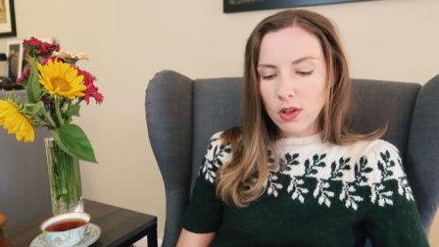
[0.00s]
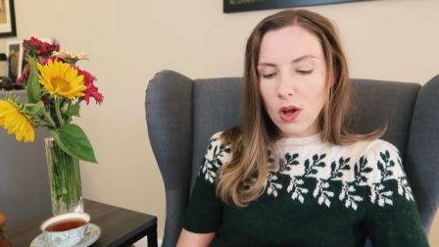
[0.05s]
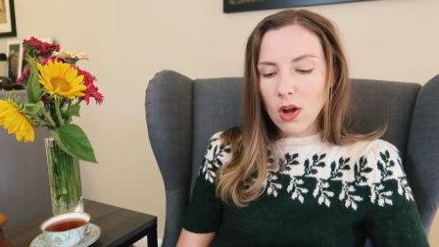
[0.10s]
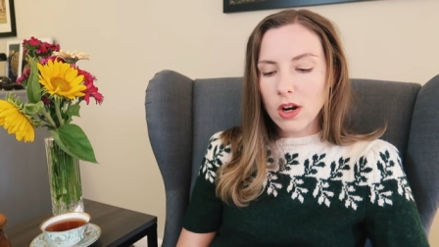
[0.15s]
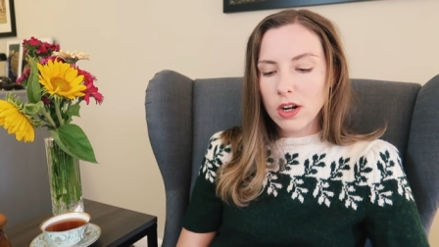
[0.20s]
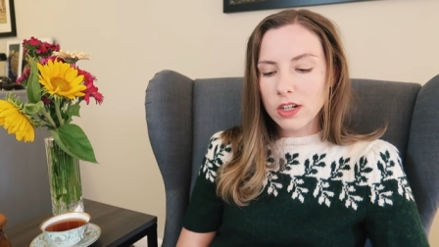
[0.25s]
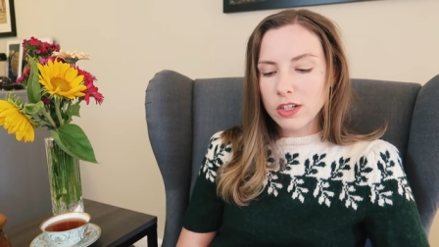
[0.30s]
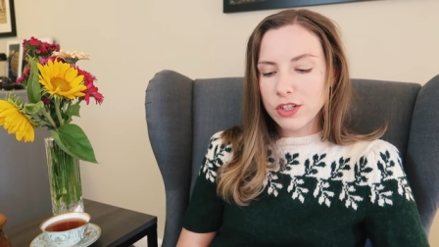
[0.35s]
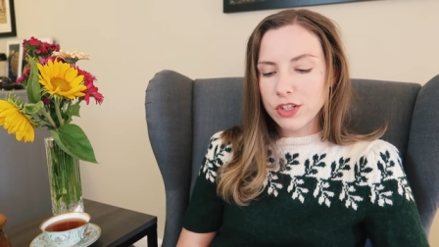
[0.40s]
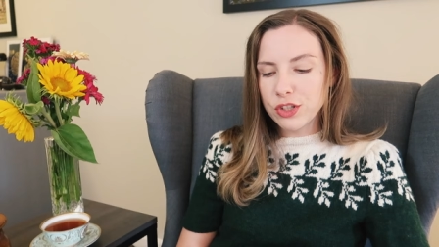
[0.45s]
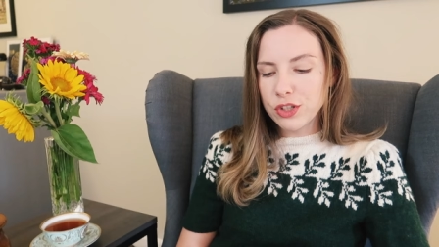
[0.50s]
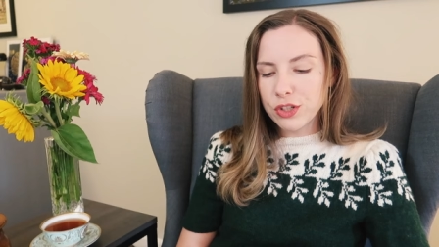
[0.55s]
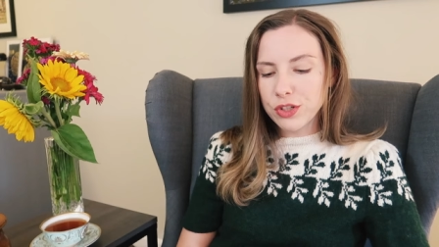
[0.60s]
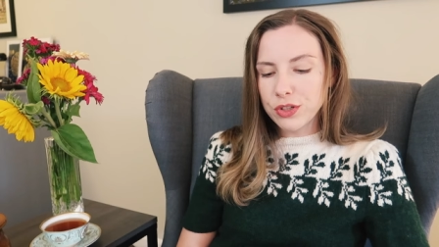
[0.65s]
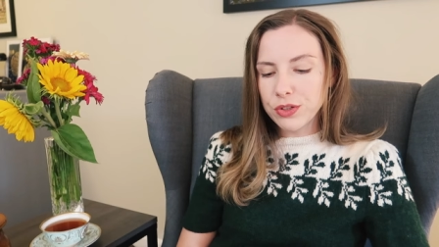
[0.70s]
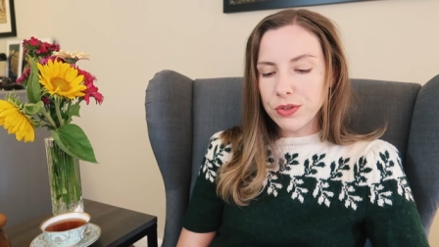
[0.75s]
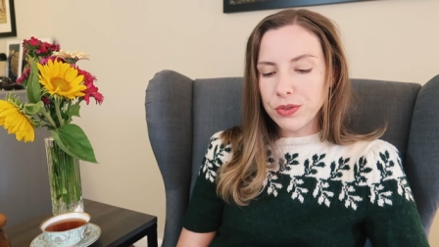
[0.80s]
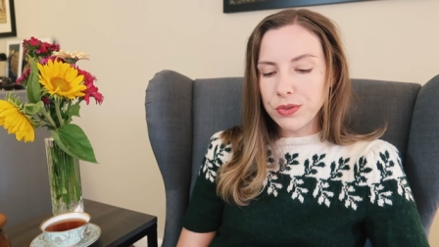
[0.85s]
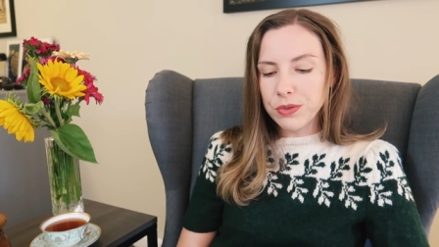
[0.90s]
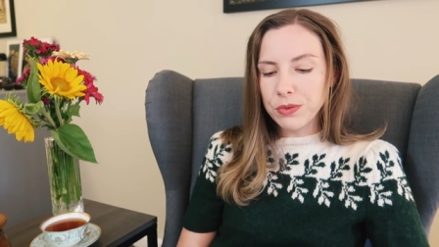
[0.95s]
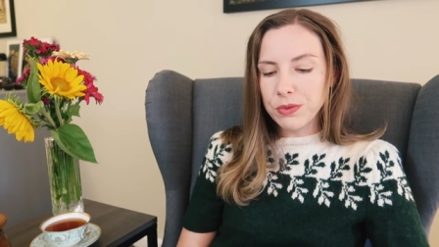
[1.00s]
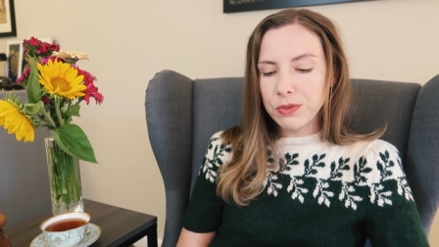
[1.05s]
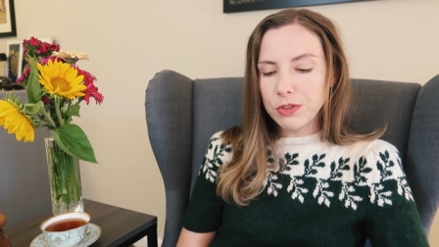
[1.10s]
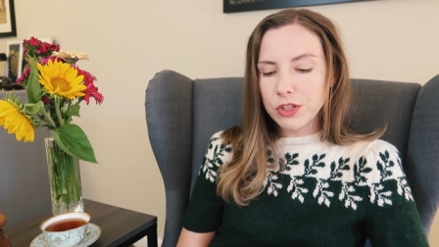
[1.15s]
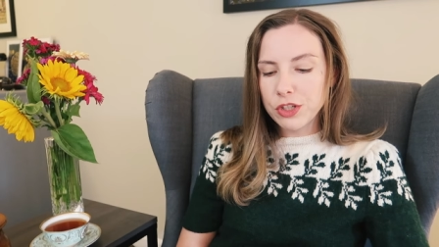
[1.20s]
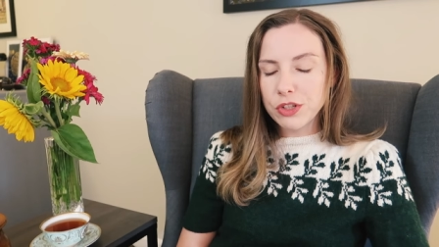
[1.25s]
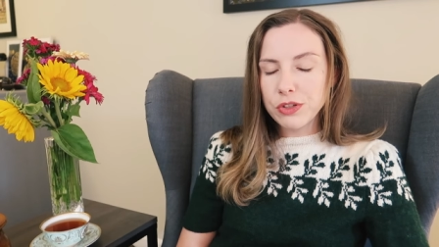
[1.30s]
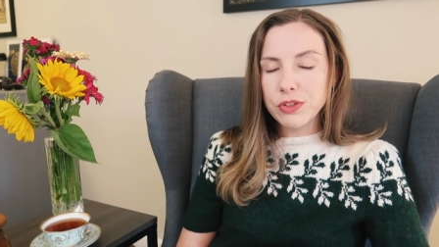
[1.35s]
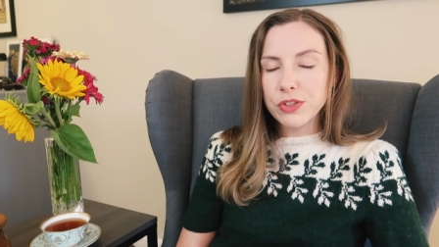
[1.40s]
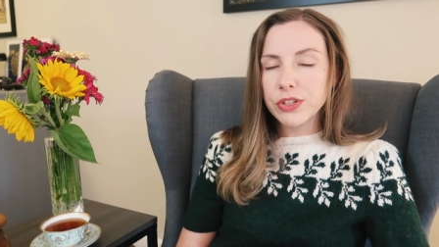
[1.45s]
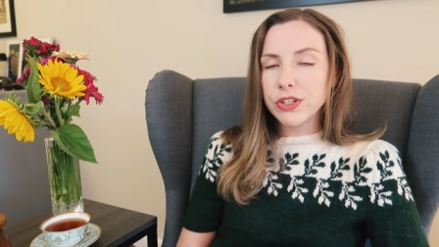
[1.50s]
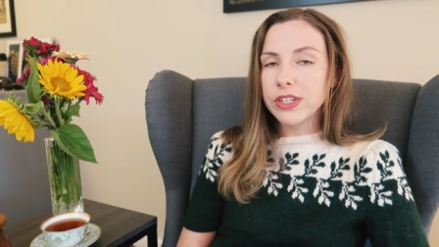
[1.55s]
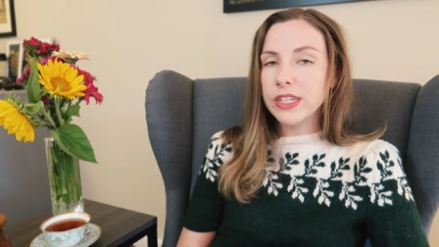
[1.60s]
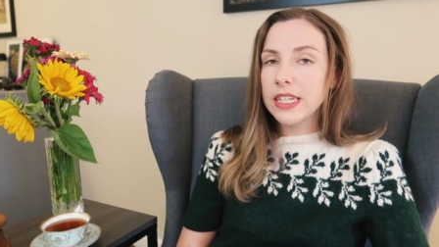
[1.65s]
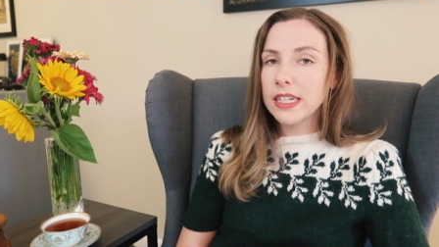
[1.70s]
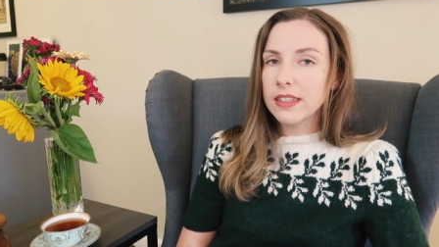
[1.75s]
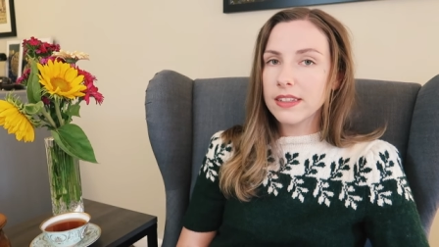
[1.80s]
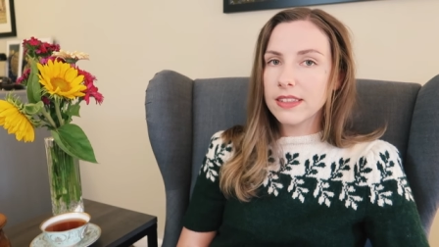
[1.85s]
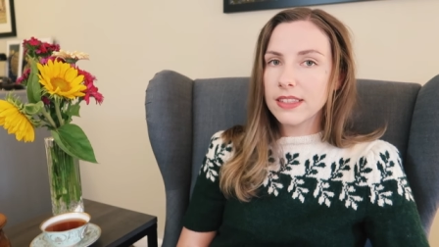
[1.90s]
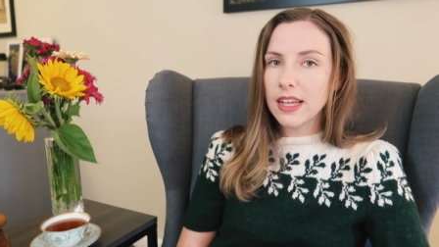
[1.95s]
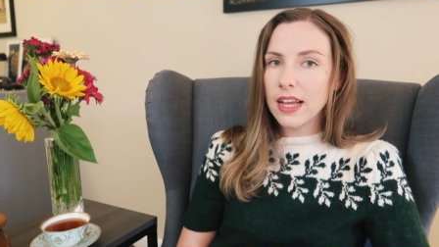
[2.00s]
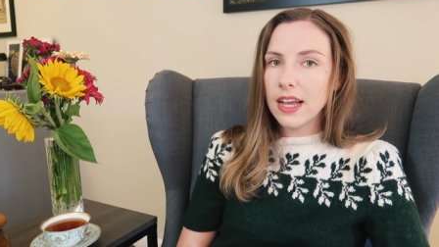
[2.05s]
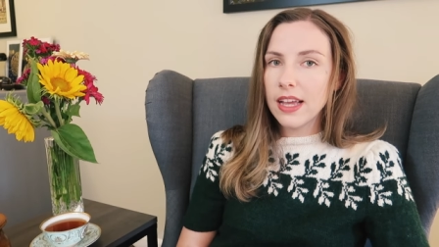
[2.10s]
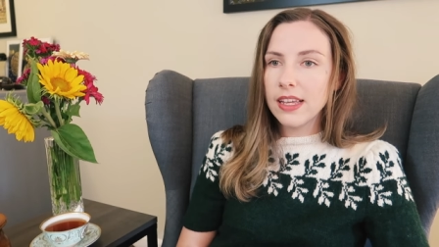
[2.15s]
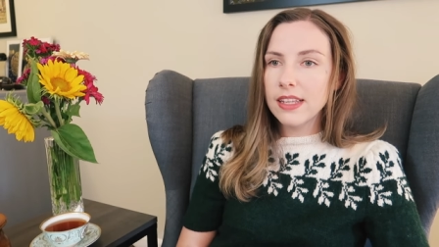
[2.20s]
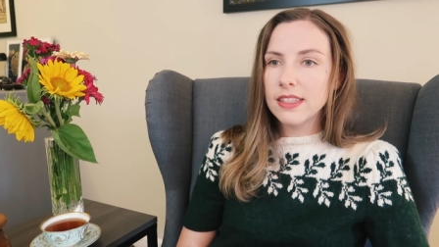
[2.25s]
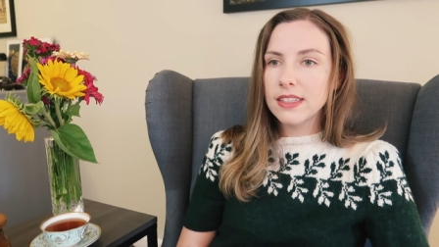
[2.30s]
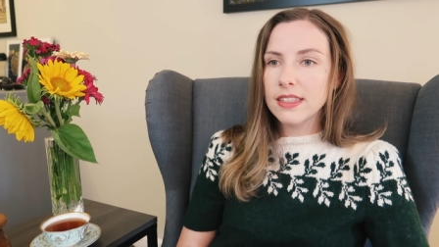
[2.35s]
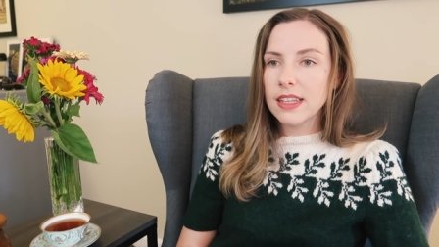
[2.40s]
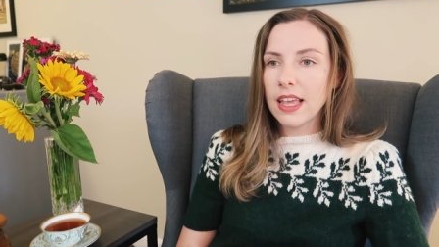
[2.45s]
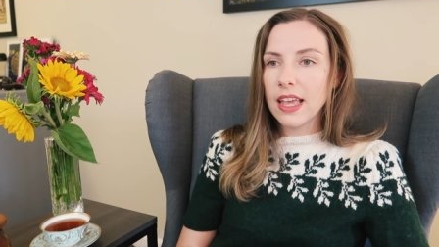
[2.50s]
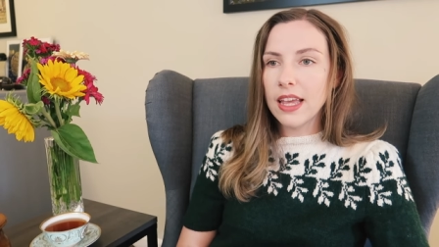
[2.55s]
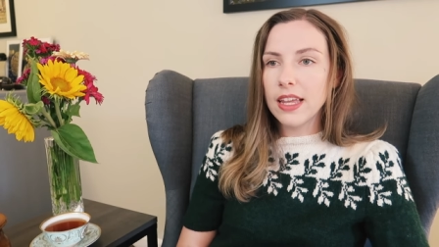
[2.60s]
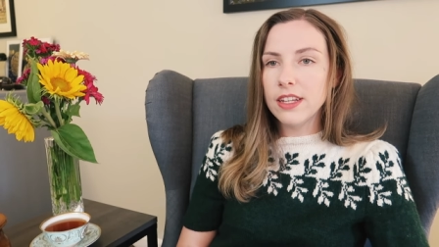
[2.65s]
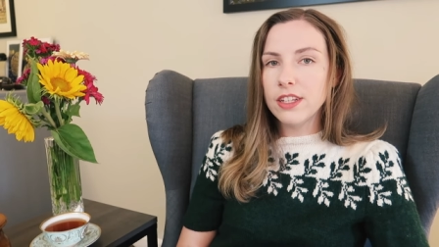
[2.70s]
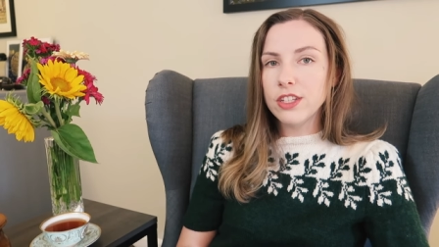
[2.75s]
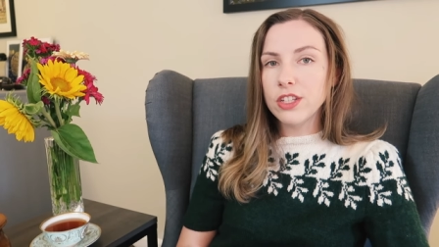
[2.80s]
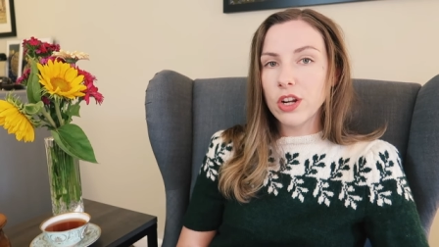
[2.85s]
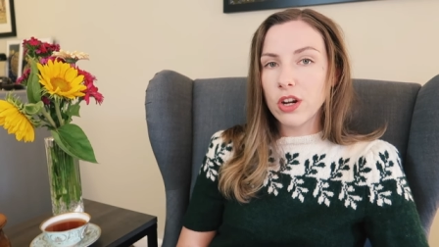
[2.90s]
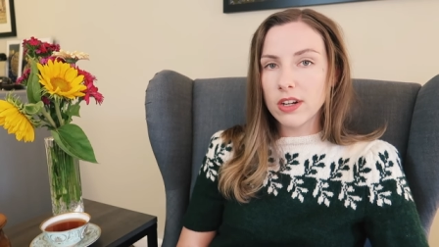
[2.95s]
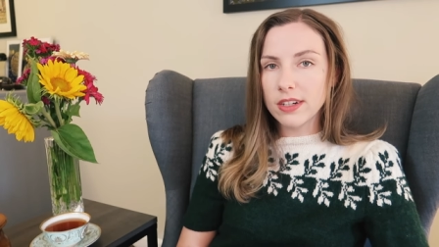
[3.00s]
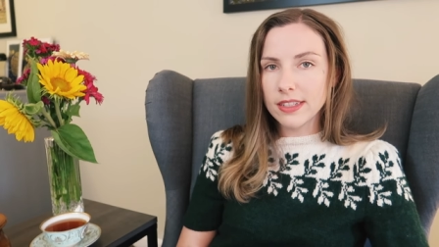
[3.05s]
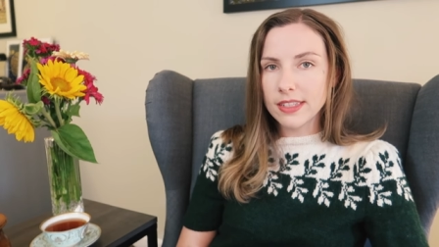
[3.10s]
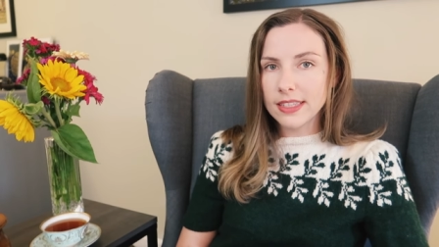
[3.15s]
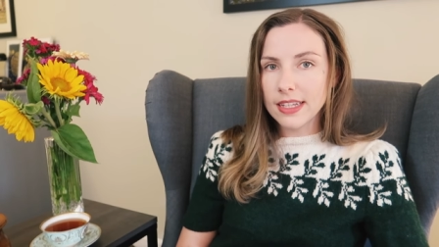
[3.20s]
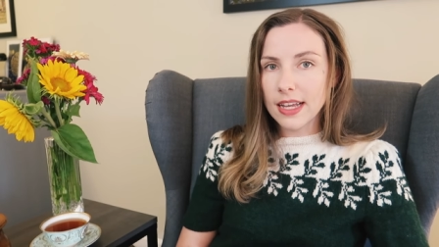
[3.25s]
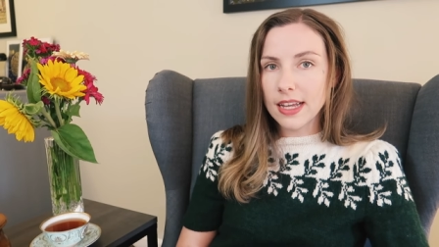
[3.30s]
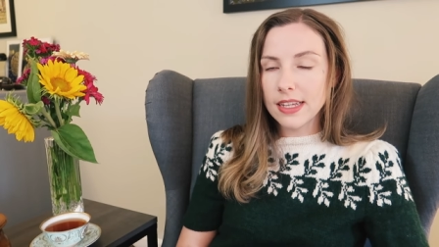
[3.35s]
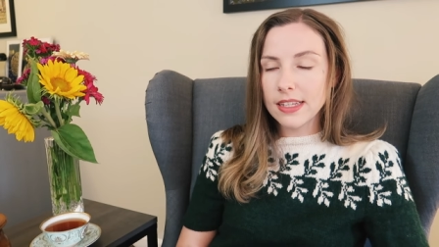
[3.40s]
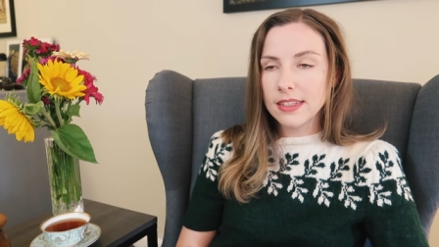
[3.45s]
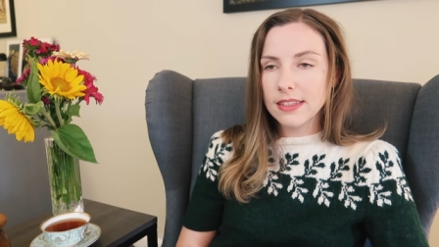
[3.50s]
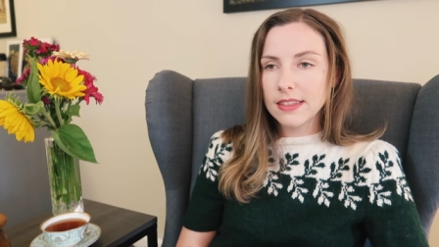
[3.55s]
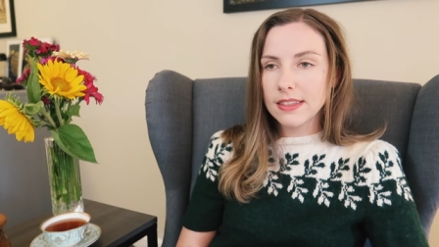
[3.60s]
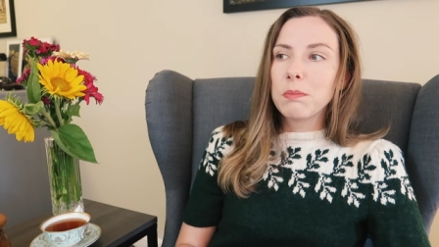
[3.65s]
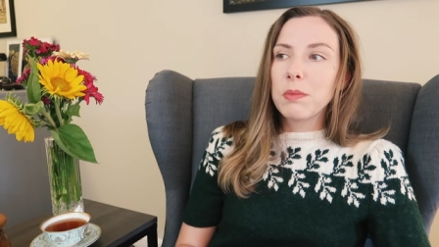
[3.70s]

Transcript: large to choose your needle size and yarn size.